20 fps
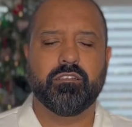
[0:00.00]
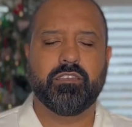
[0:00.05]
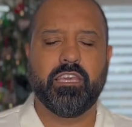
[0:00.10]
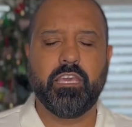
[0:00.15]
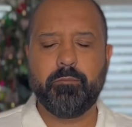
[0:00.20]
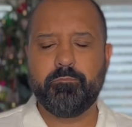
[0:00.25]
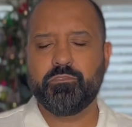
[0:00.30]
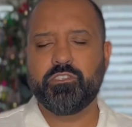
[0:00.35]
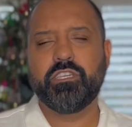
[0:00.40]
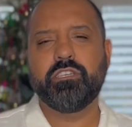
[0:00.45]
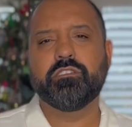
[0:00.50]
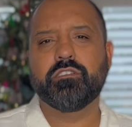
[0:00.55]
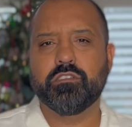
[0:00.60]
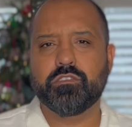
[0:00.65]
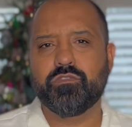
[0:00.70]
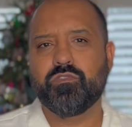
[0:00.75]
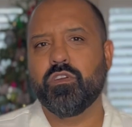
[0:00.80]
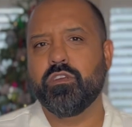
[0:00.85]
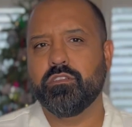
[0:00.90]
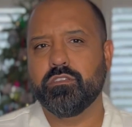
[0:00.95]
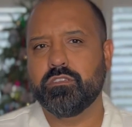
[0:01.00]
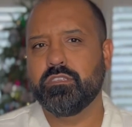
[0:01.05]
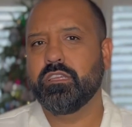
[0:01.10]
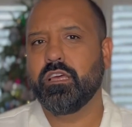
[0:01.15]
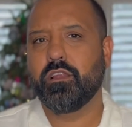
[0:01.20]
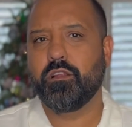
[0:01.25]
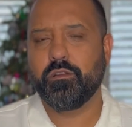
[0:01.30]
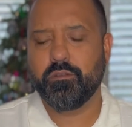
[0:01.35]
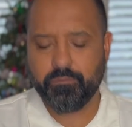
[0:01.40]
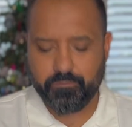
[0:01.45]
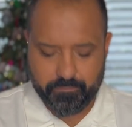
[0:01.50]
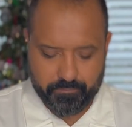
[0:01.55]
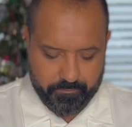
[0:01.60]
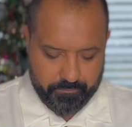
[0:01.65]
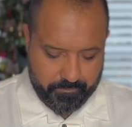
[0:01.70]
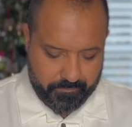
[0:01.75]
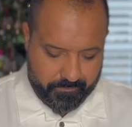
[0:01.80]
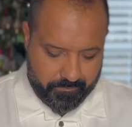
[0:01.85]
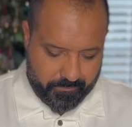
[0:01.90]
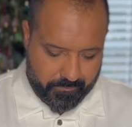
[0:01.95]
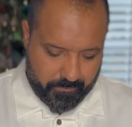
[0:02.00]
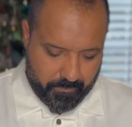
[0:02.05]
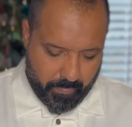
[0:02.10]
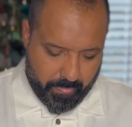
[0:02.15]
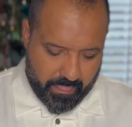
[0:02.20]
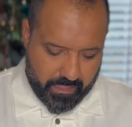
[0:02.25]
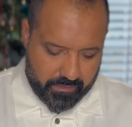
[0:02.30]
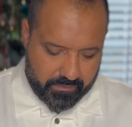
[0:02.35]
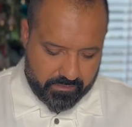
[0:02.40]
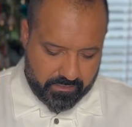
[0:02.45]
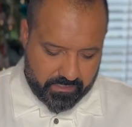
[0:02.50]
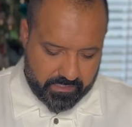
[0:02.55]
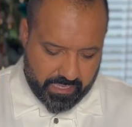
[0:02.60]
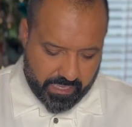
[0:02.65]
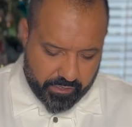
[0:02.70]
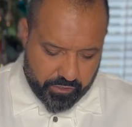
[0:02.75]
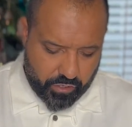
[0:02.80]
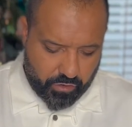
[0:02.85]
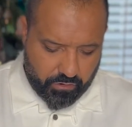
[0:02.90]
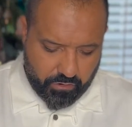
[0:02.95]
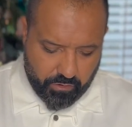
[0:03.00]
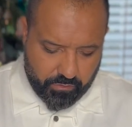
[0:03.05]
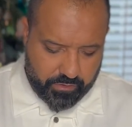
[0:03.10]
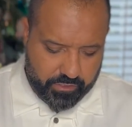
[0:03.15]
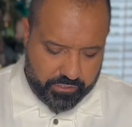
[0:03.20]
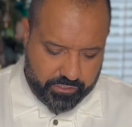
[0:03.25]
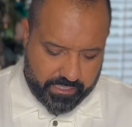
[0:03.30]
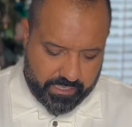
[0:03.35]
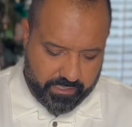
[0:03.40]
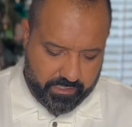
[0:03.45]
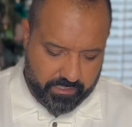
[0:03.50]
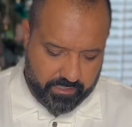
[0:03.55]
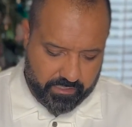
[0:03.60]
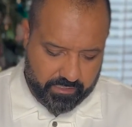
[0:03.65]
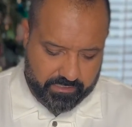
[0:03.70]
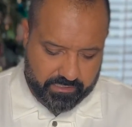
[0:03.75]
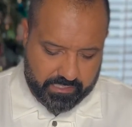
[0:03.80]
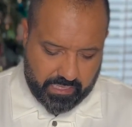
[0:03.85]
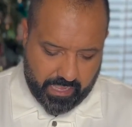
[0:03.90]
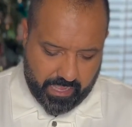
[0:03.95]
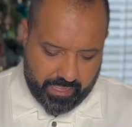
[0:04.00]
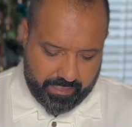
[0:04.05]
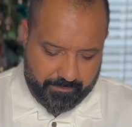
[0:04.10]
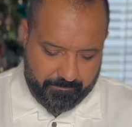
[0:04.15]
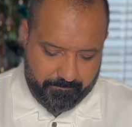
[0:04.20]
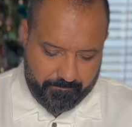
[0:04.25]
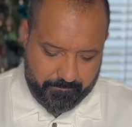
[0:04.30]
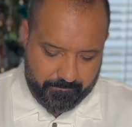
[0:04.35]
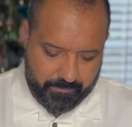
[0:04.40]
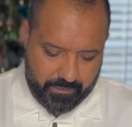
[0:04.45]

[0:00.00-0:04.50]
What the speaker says: Keep Jesus front and center. Set your own agenda aside.